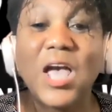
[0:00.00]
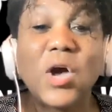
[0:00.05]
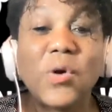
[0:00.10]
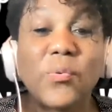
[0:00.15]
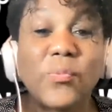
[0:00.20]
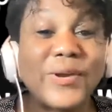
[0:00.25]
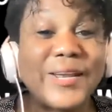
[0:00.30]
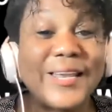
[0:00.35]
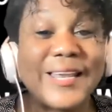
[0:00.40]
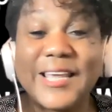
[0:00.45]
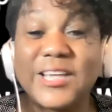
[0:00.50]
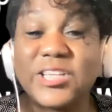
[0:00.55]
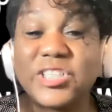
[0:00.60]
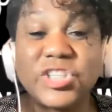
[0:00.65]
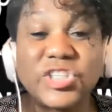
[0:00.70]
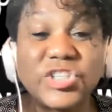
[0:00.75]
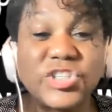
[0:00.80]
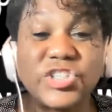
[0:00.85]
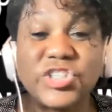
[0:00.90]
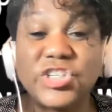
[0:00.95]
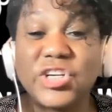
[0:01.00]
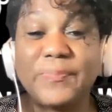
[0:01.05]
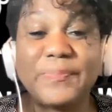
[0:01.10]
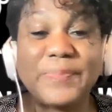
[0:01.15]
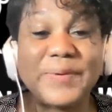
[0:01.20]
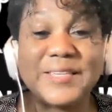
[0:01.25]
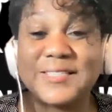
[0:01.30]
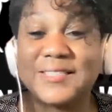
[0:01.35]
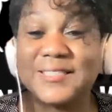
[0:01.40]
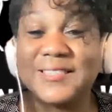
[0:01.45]
A
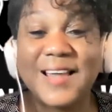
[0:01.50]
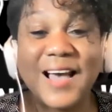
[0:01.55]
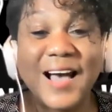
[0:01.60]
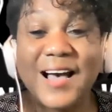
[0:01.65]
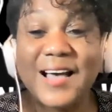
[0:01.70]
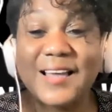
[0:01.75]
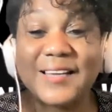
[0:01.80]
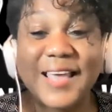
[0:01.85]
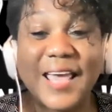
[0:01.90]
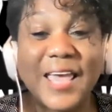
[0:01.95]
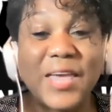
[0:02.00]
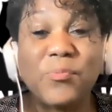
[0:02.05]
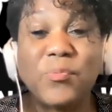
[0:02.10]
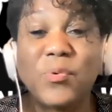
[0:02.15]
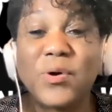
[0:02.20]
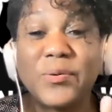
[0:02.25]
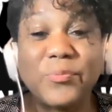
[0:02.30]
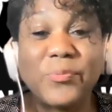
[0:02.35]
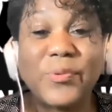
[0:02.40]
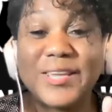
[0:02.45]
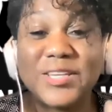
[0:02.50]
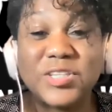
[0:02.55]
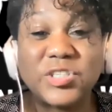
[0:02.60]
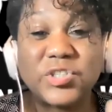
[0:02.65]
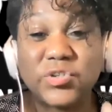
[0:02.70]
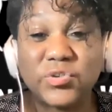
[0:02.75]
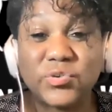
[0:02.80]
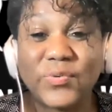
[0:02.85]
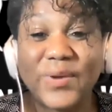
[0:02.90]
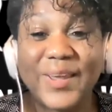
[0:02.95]
relationship is not a one-way
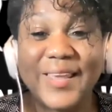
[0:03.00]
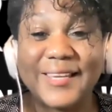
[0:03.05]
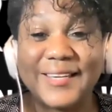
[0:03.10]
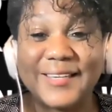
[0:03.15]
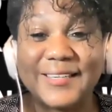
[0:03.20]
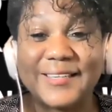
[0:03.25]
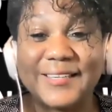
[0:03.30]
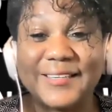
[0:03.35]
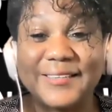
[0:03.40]
street.